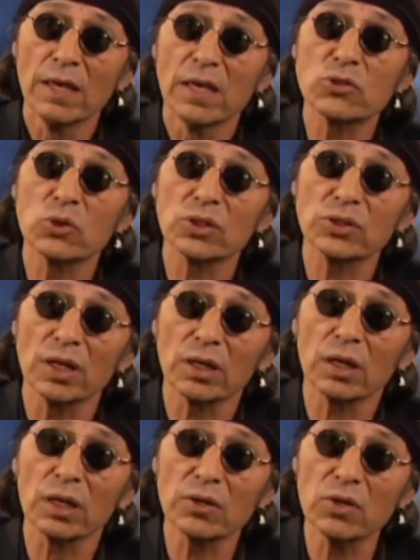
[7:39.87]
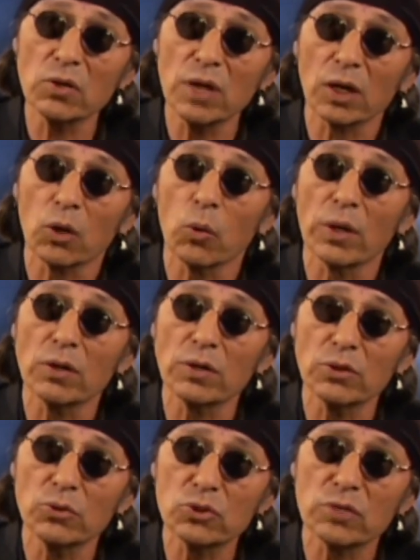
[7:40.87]
it's going to take clear and
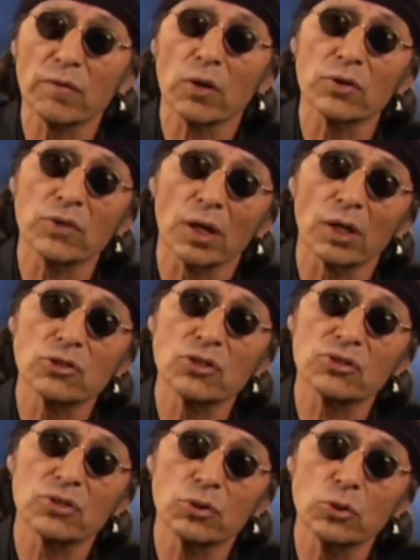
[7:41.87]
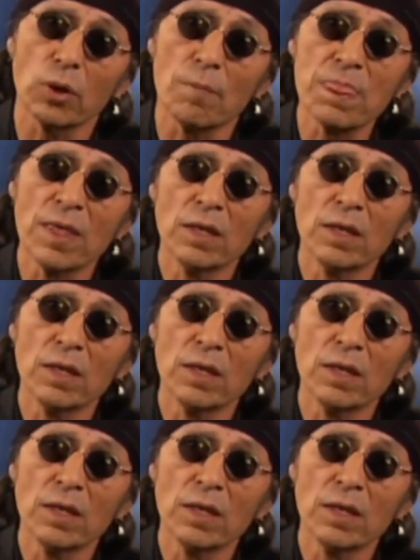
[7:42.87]
coherent use of our intelligence to do it.